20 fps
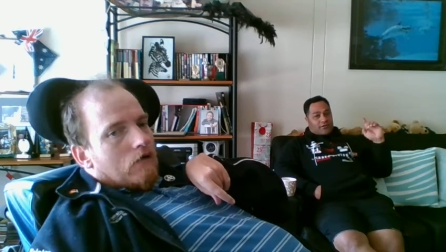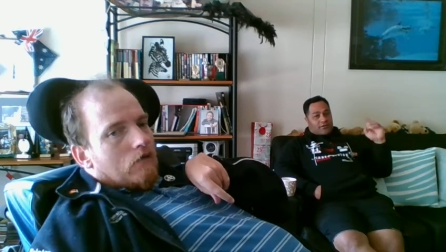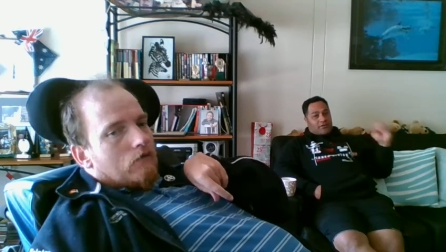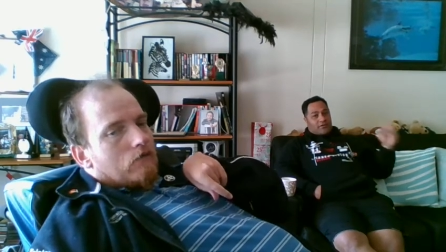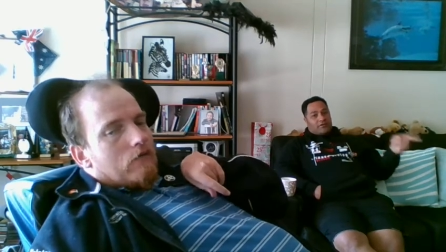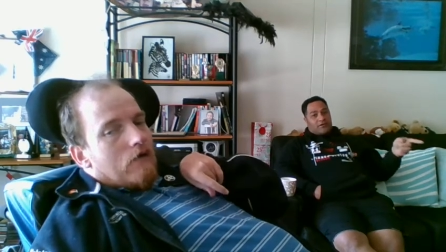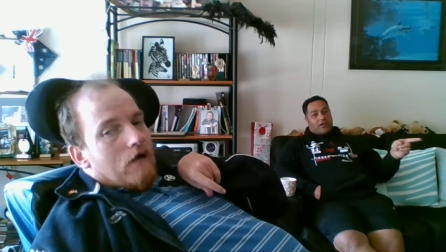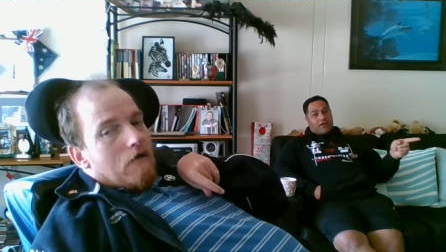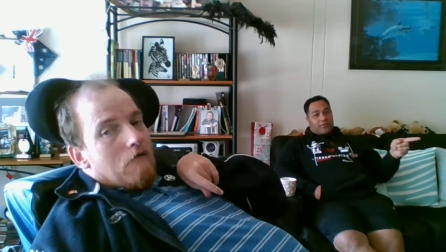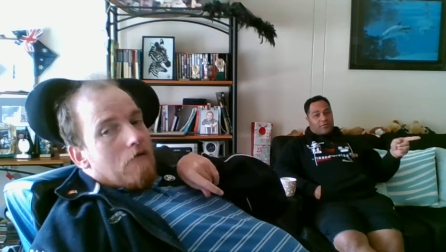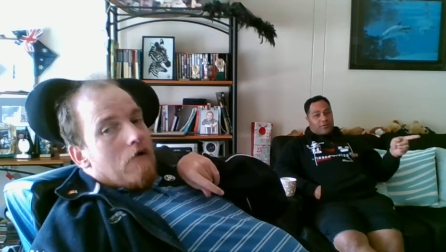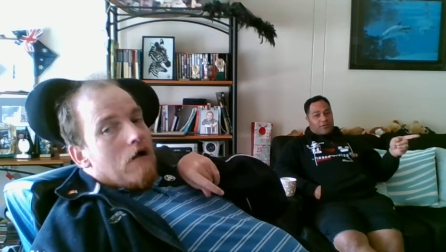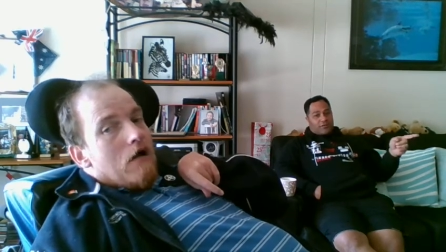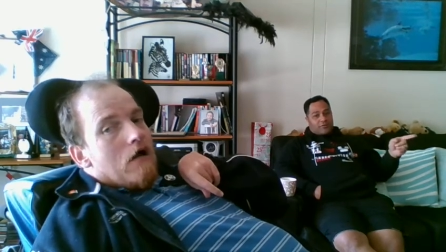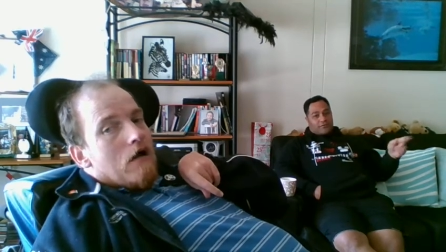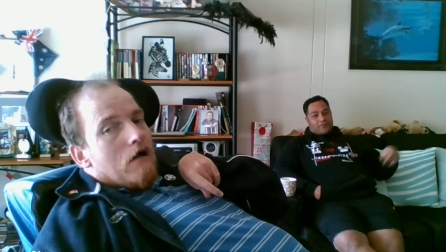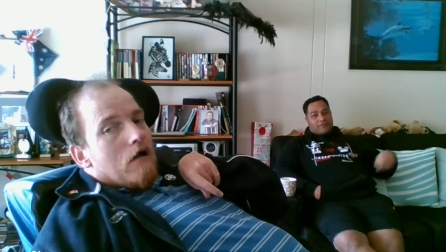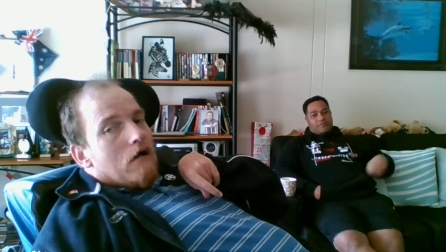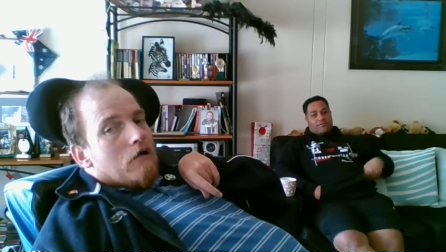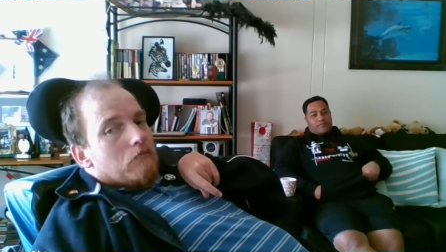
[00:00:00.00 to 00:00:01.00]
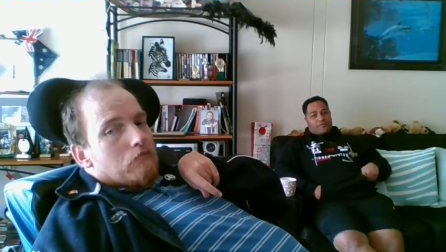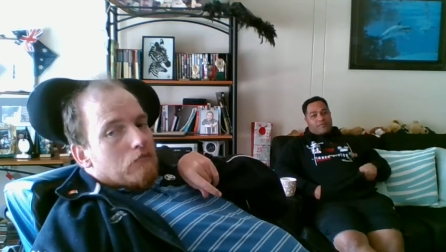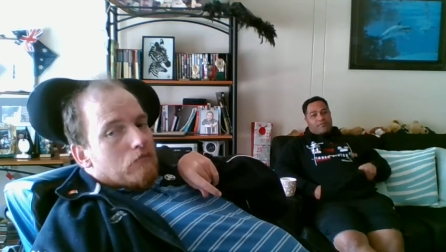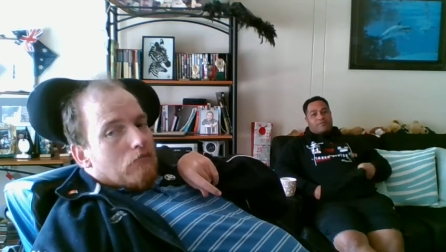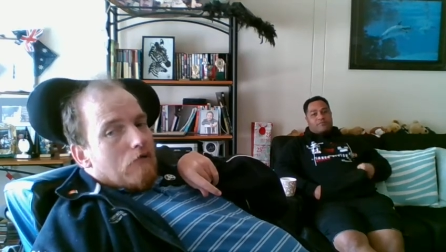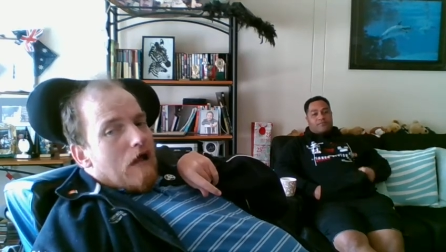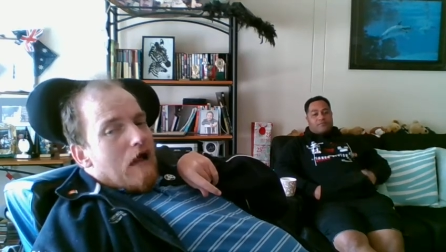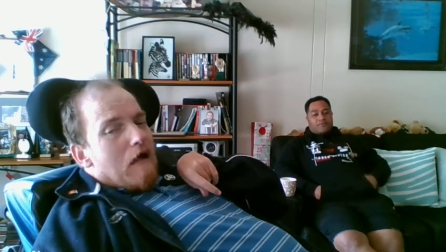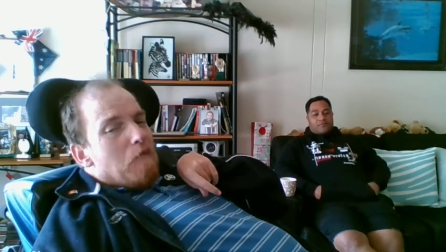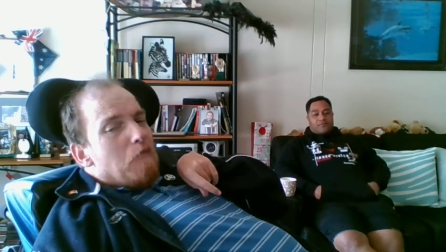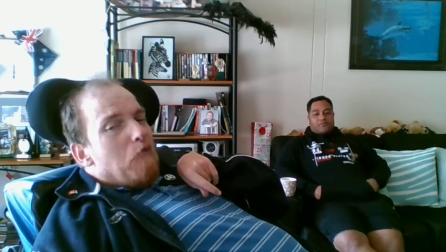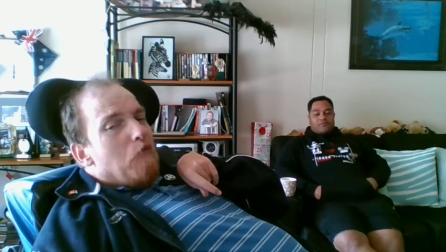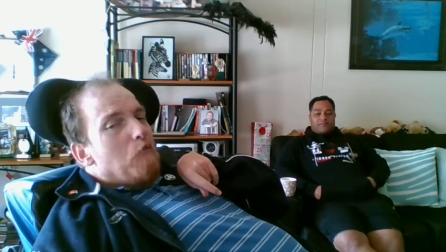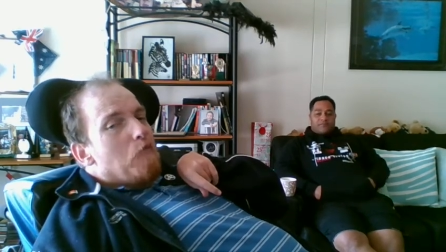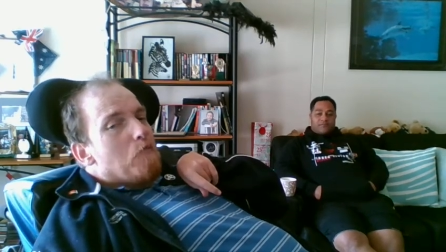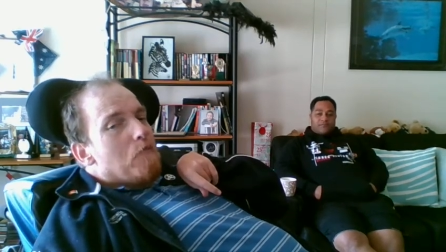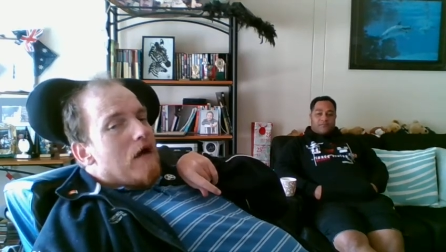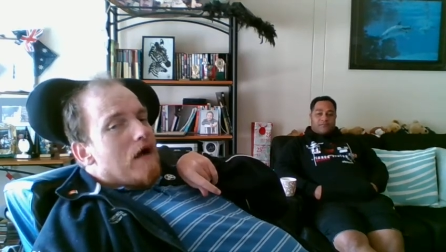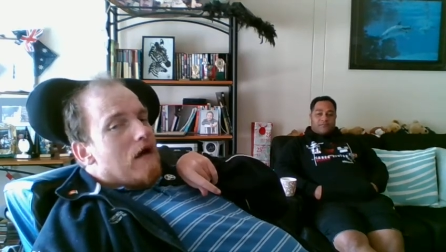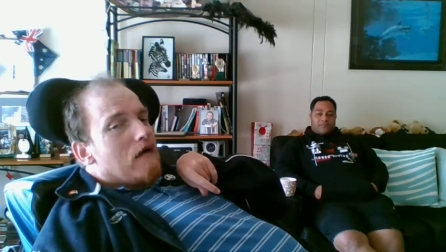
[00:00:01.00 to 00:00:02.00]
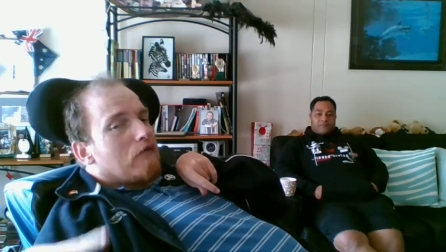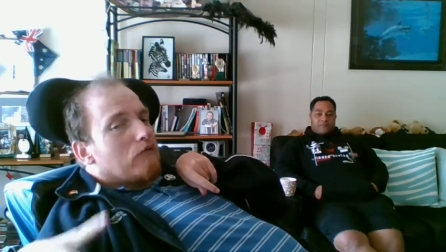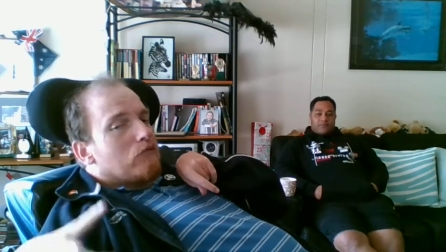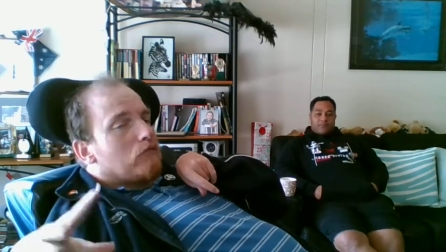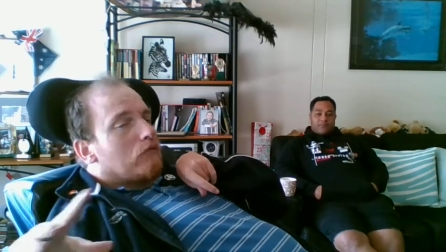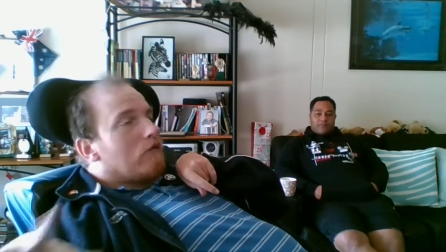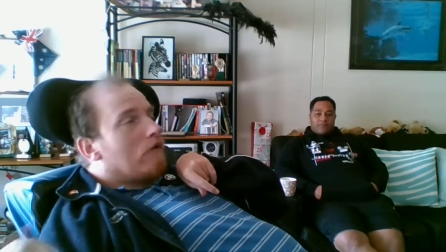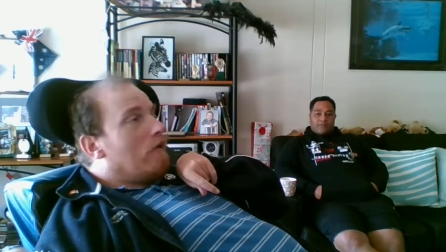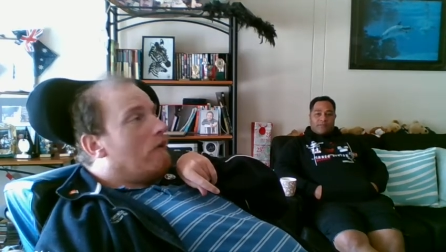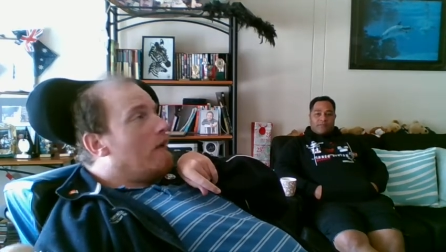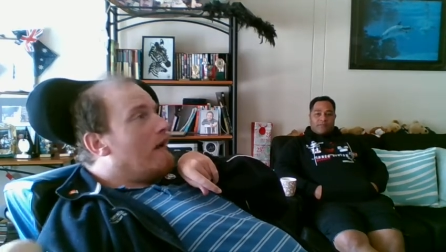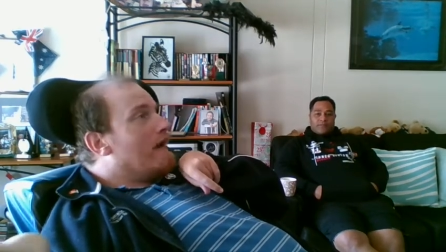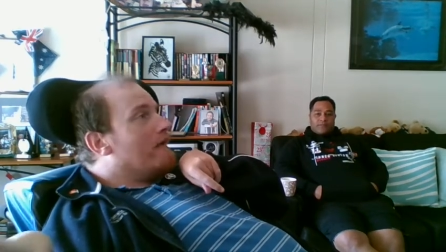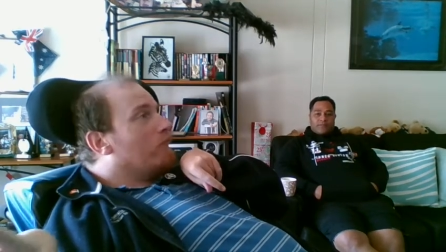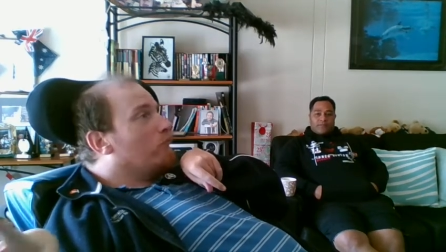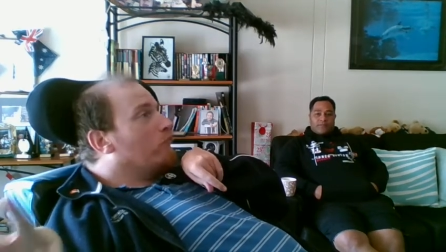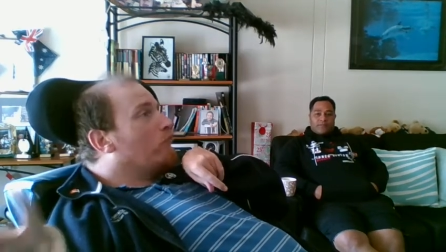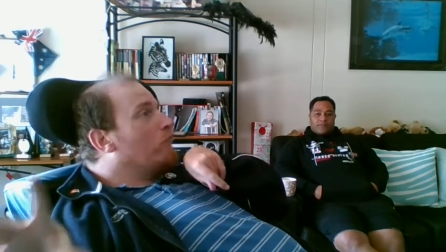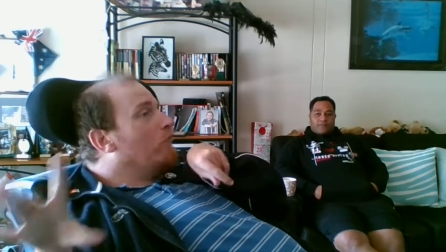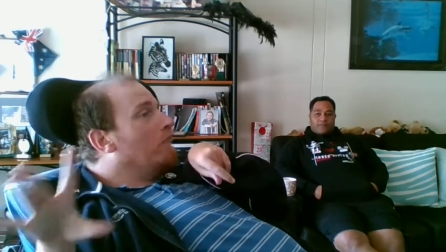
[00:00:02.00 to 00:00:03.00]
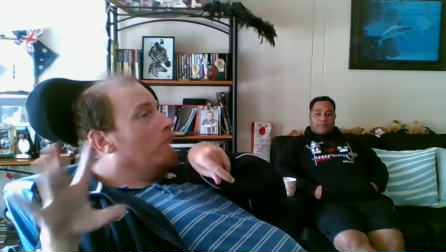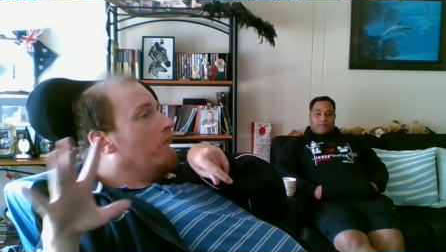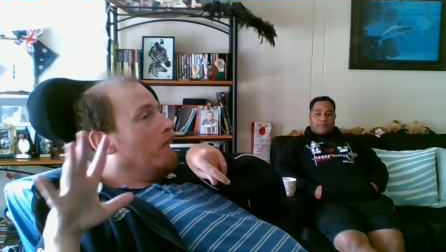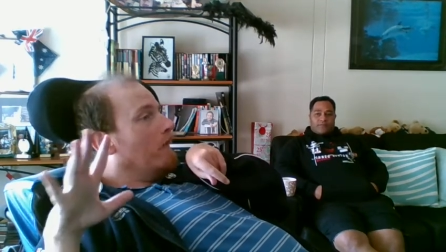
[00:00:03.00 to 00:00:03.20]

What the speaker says: So, travel mugs, guys,